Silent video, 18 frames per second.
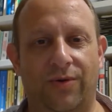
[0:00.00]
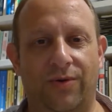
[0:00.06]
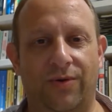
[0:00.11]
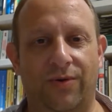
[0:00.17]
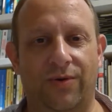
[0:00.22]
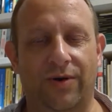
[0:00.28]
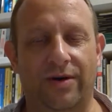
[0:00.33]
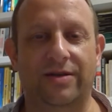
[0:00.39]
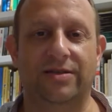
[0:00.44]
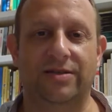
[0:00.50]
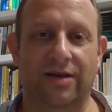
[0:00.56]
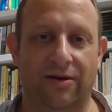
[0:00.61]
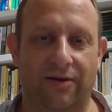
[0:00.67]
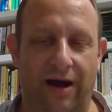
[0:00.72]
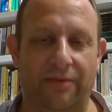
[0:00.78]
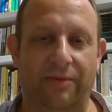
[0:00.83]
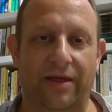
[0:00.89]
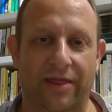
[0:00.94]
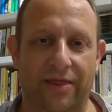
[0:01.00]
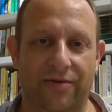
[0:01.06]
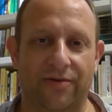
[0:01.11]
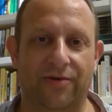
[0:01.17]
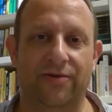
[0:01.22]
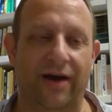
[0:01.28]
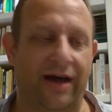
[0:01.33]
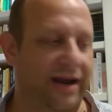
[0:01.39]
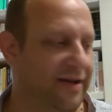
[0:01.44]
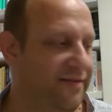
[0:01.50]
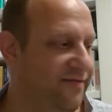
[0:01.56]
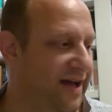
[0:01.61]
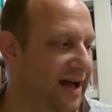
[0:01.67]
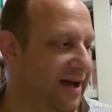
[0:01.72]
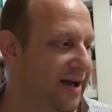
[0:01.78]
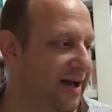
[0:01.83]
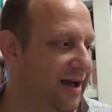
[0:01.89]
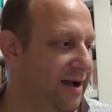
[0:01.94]
So I went through and
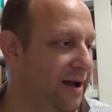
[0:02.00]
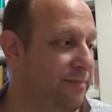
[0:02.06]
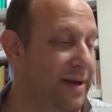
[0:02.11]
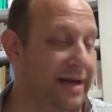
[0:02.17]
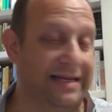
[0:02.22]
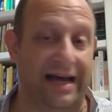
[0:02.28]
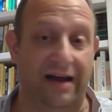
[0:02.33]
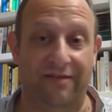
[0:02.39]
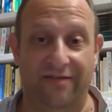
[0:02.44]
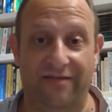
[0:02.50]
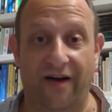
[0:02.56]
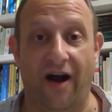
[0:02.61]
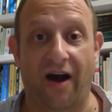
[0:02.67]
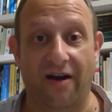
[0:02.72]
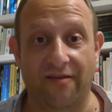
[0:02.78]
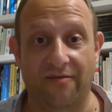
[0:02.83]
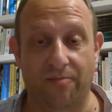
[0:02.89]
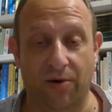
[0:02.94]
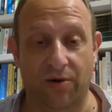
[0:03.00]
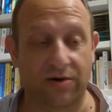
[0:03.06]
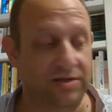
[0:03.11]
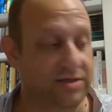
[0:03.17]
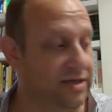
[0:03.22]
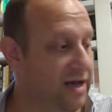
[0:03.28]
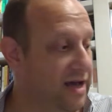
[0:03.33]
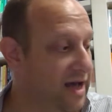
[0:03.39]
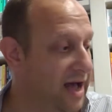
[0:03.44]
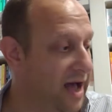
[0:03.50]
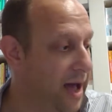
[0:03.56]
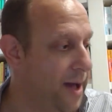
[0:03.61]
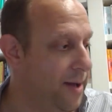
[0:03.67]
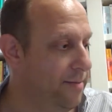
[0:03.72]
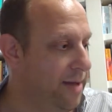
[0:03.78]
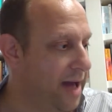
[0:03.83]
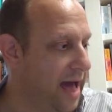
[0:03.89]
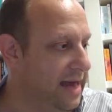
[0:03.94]
I picked out 5 books,
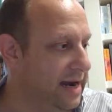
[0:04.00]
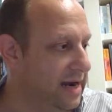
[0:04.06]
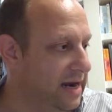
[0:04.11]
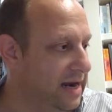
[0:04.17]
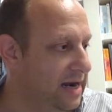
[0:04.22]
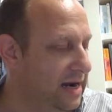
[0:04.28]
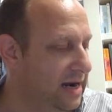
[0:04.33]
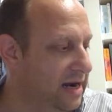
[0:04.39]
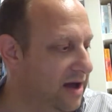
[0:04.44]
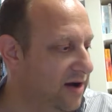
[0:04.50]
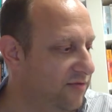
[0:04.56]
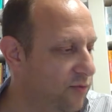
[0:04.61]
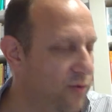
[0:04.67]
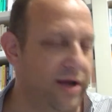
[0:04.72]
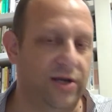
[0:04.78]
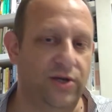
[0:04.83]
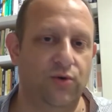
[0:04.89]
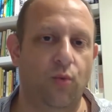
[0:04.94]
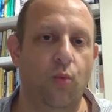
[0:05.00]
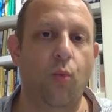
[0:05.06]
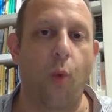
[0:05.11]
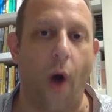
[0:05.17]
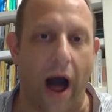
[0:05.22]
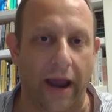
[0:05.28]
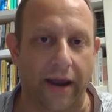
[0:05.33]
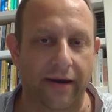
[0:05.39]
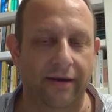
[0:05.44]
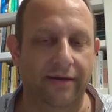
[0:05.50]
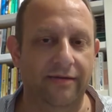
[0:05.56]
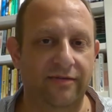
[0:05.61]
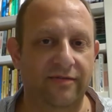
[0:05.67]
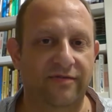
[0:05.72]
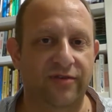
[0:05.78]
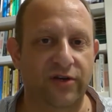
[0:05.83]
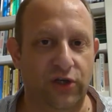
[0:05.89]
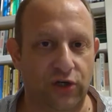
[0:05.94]
of which one for
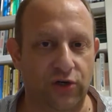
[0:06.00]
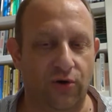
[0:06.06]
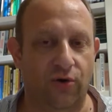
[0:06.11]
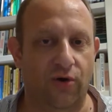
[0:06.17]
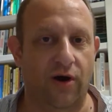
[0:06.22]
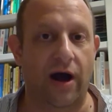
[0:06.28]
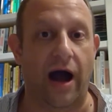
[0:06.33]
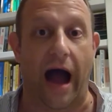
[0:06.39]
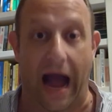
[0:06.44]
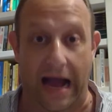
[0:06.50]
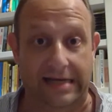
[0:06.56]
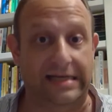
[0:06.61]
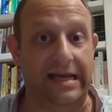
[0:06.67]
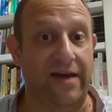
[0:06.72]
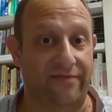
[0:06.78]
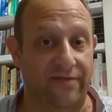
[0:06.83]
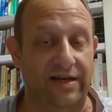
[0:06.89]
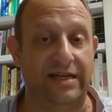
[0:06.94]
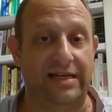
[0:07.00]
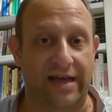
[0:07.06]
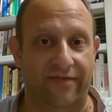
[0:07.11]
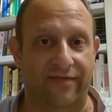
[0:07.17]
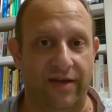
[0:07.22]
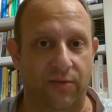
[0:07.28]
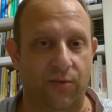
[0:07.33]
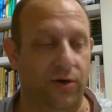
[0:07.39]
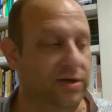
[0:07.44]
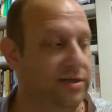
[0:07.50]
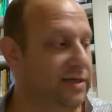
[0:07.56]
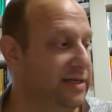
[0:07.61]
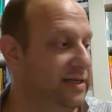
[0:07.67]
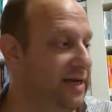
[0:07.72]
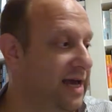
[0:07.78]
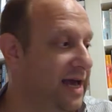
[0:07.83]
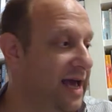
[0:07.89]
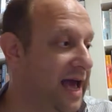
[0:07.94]
sure I definitely wanted,
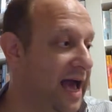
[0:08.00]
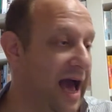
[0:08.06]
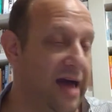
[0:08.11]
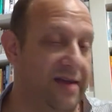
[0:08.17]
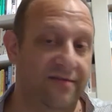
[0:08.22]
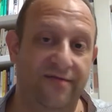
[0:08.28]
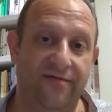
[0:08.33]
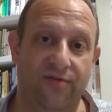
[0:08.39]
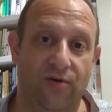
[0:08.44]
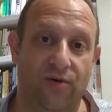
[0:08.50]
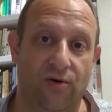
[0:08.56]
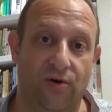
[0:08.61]
and 4